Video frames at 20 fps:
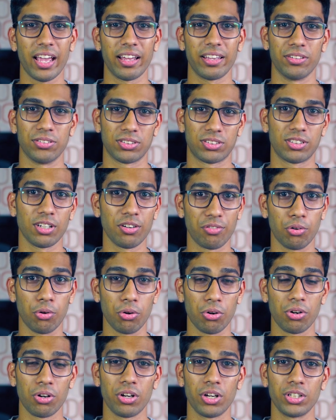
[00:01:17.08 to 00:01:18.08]
your
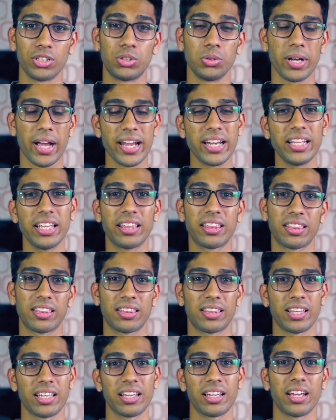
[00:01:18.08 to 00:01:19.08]
servo to
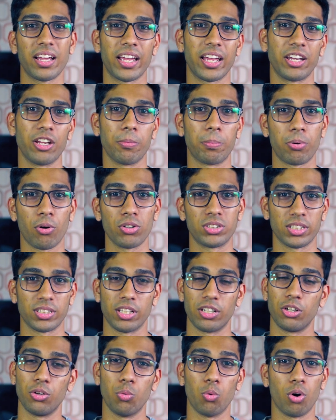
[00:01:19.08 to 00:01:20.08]
anything in your project
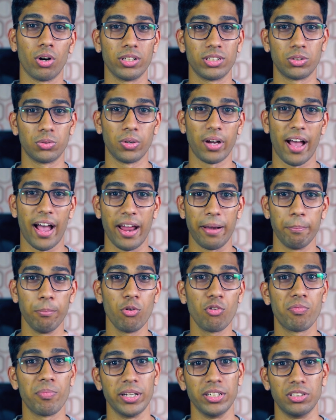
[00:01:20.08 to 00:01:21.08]
that you want to add
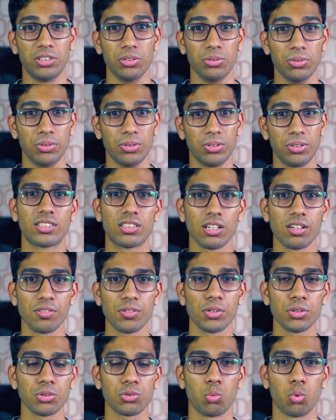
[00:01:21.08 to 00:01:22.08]
movement to.
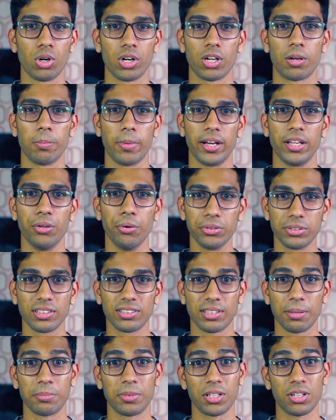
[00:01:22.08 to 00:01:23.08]
Servos work by using
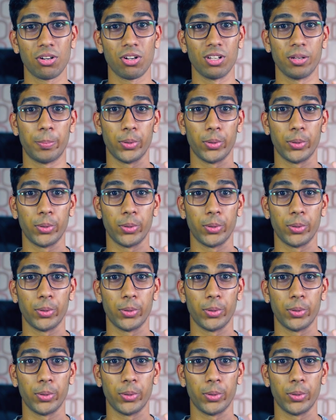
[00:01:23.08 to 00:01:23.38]
something called a